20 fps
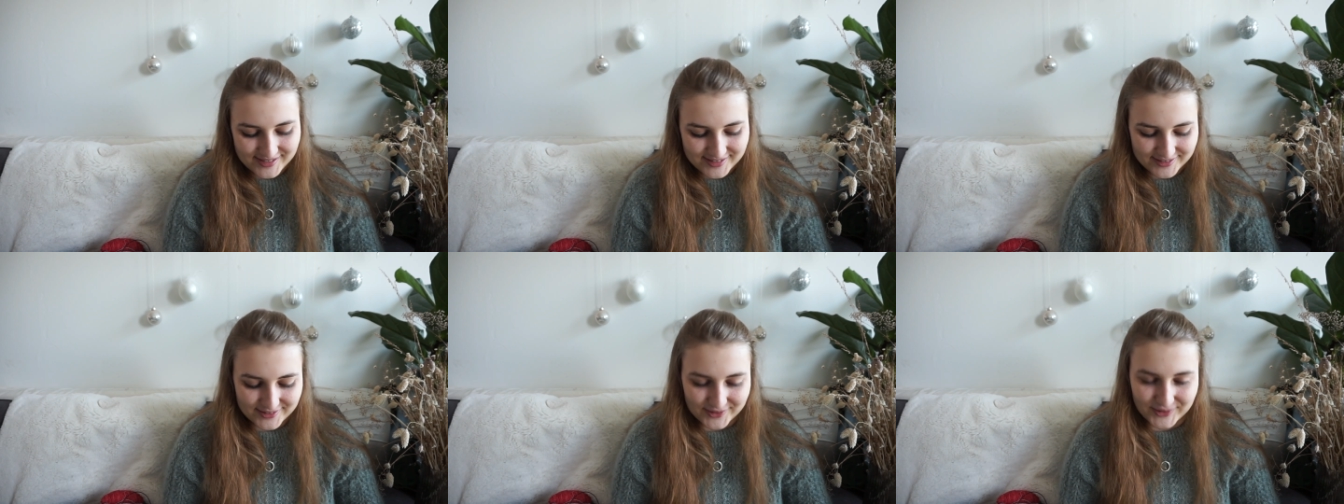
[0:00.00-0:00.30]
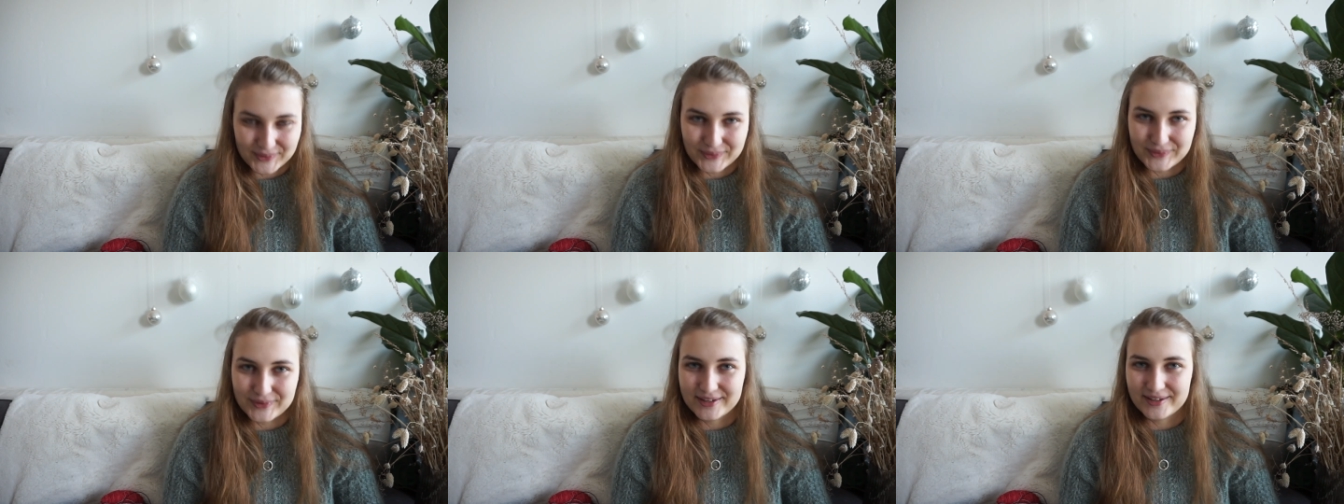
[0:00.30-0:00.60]

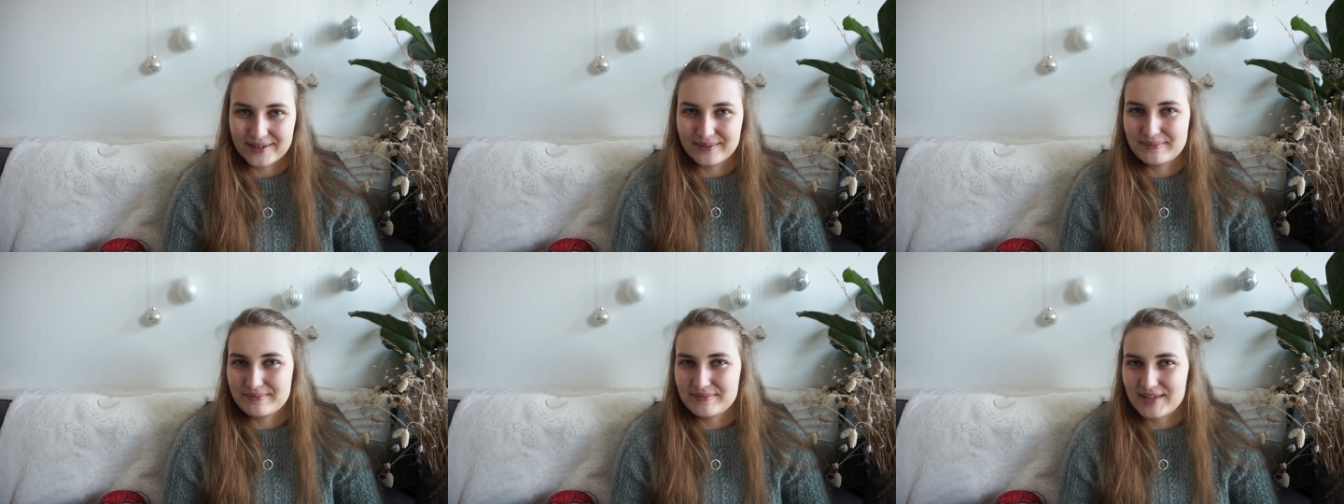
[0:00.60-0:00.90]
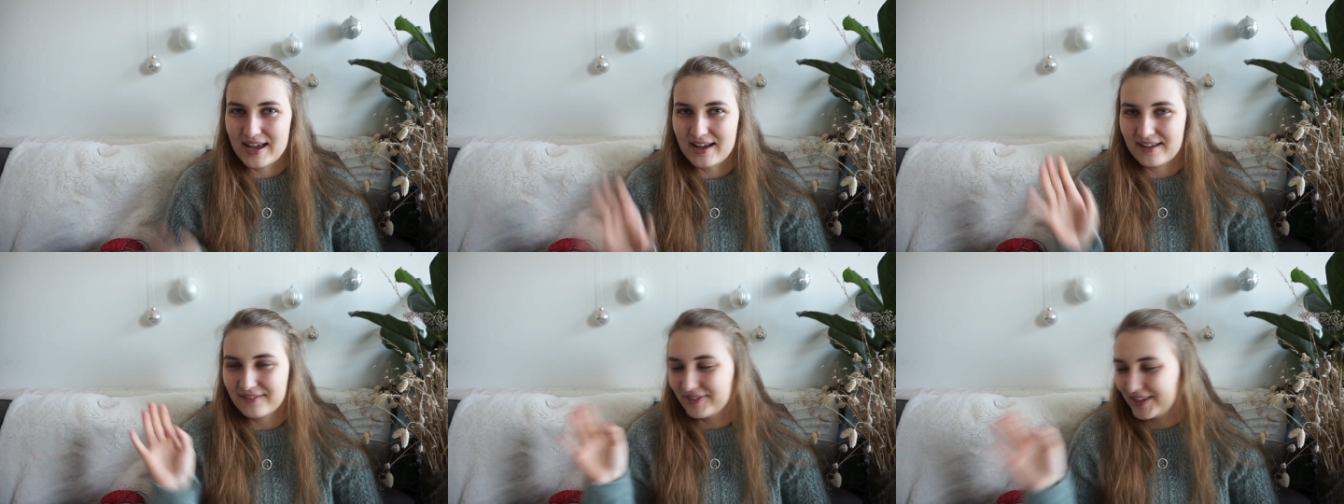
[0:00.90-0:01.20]
So
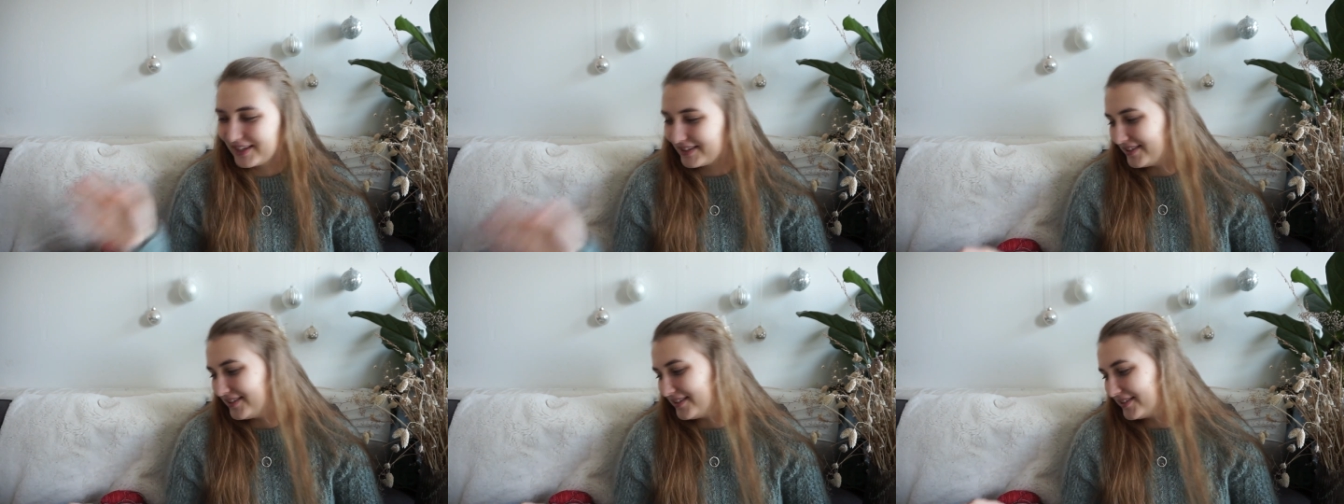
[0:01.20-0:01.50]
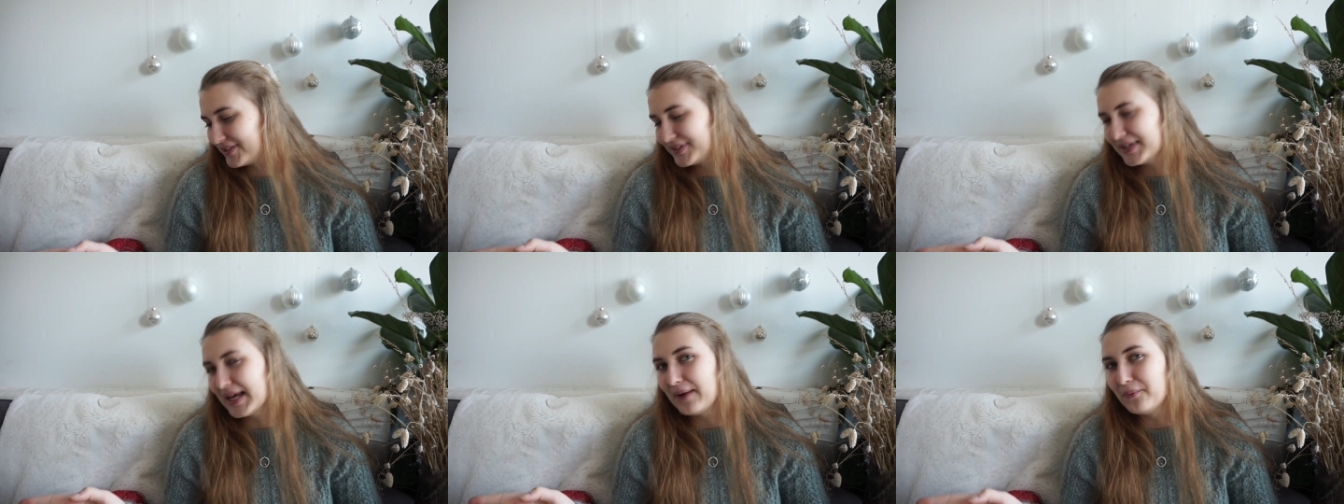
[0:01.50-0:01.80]
yeah, and that's the
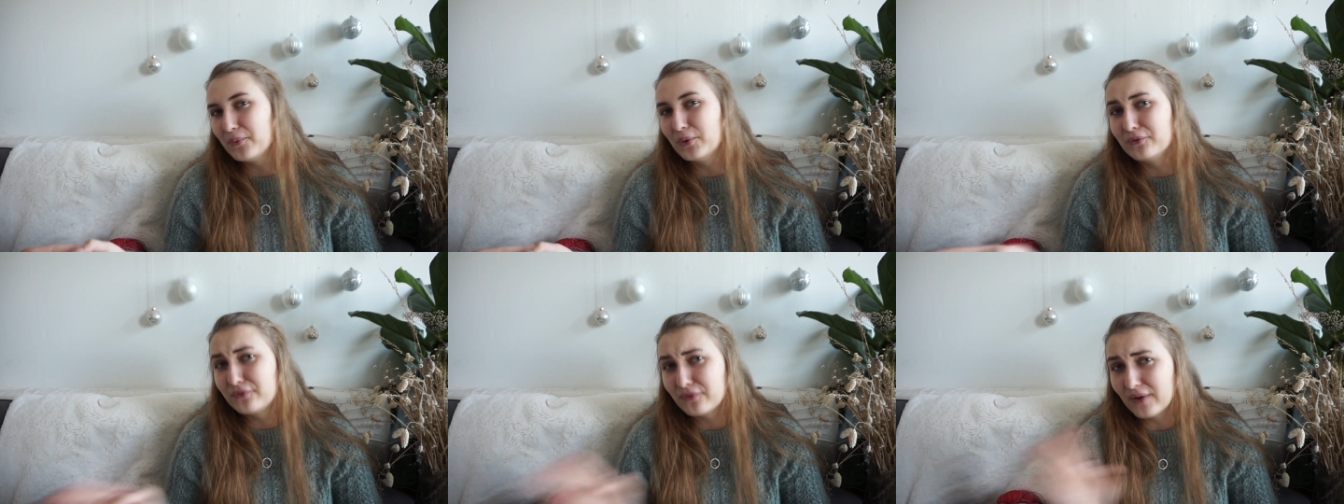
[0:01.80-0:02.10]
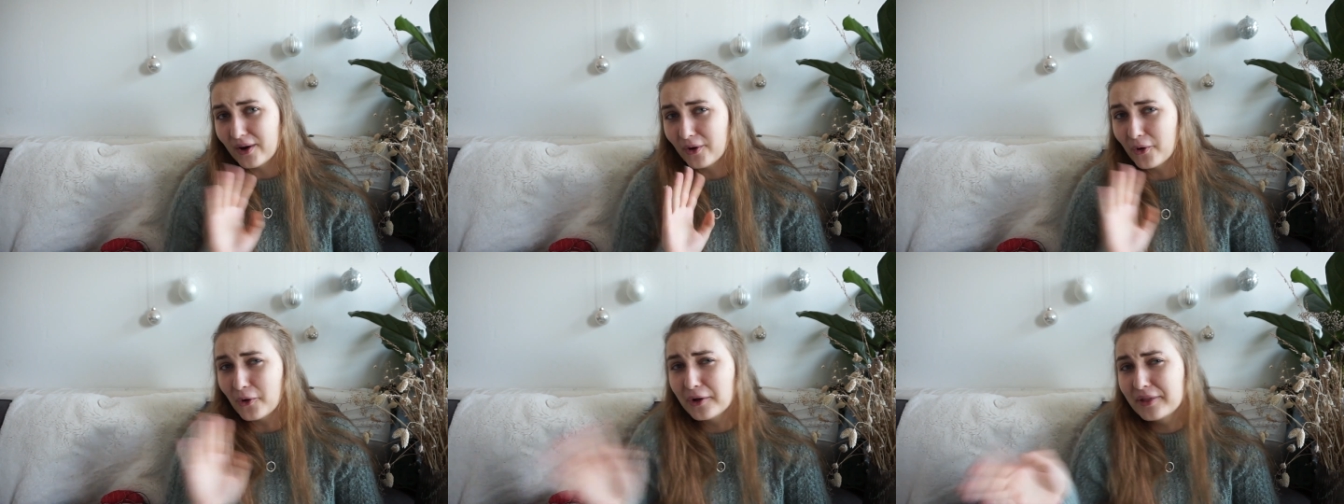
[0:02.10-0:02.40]
same with
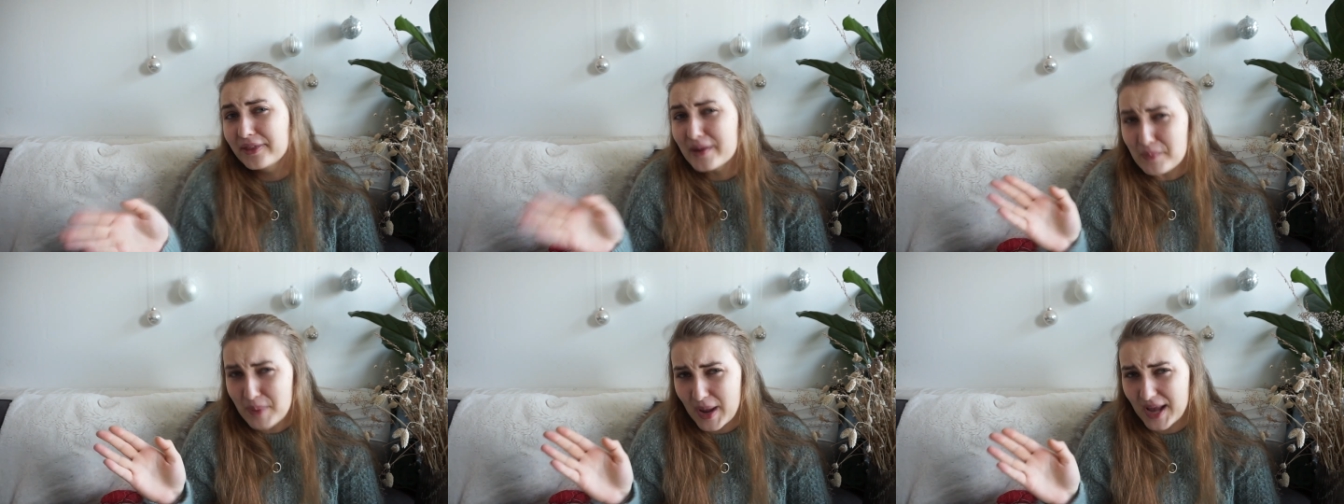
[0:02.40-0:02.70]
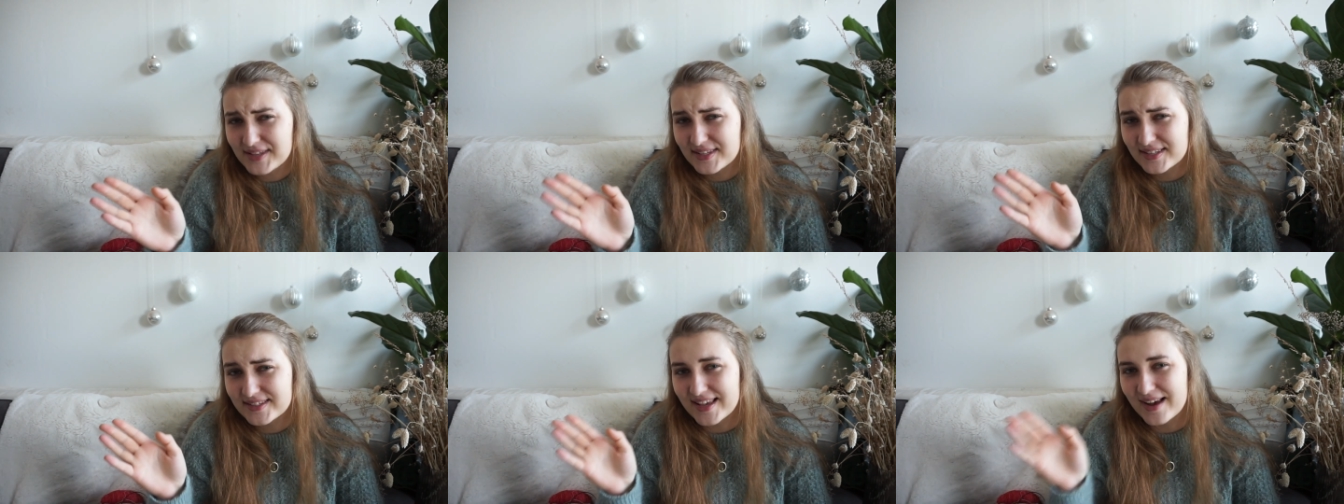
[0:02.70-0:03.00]
all the
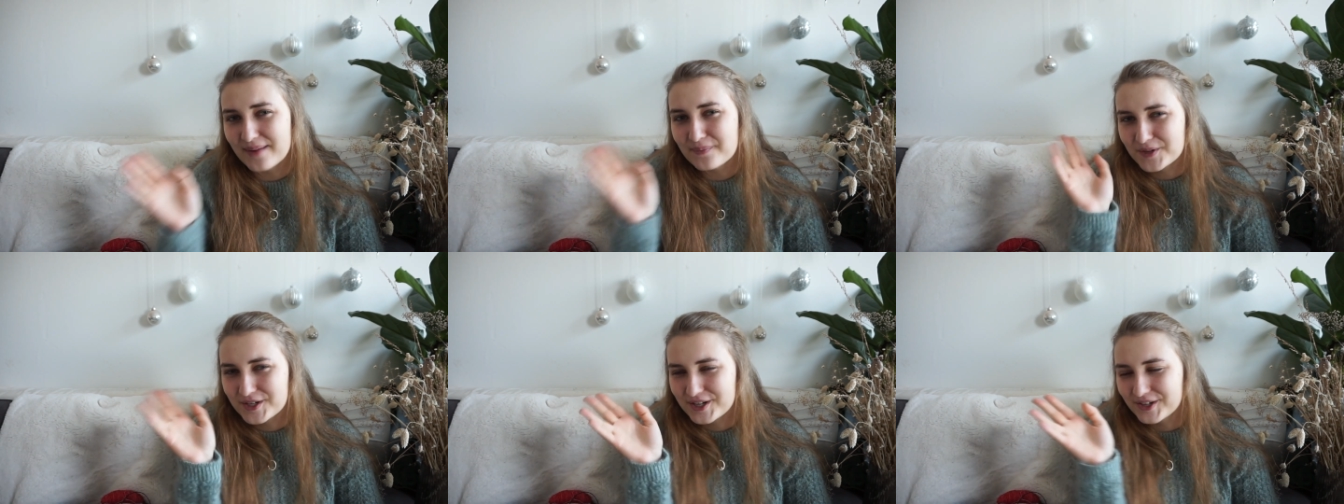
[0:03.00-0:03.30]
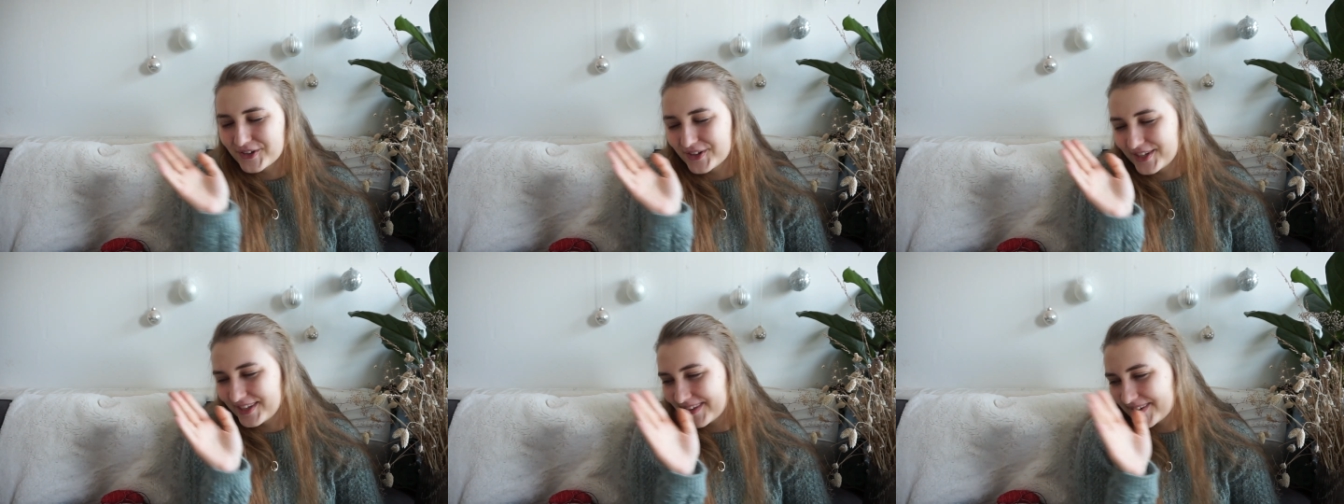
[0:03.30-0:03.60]
bases I'm
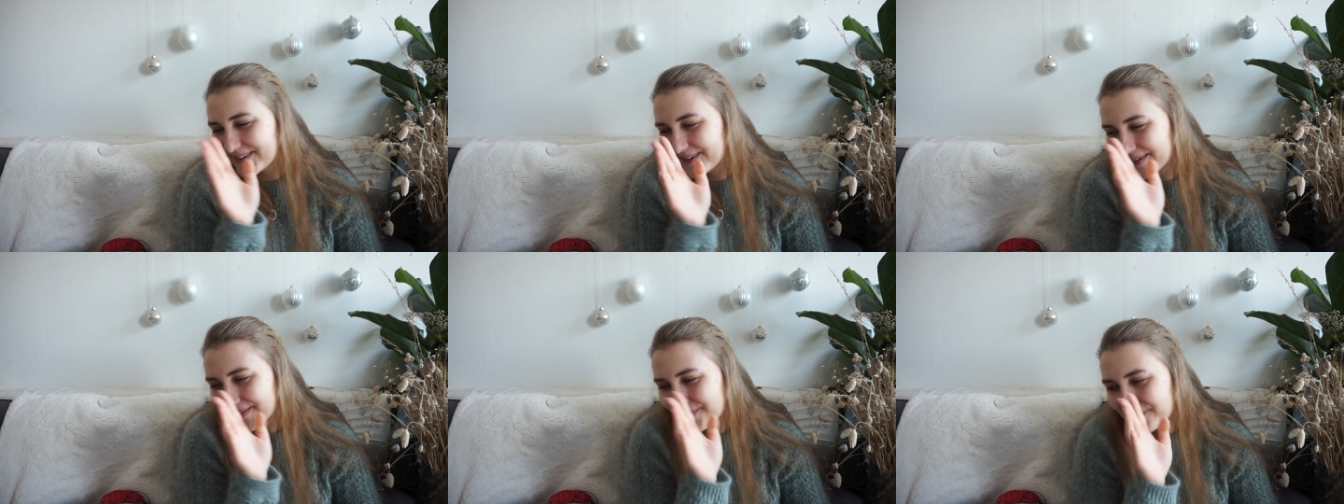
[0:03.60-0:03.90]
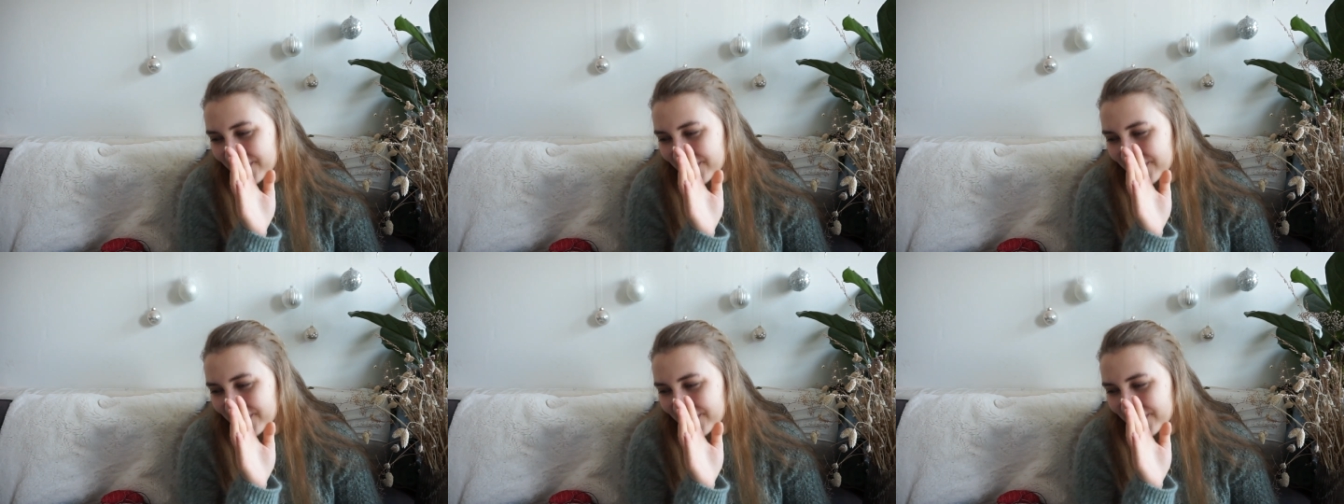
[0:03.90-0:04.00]
showing you.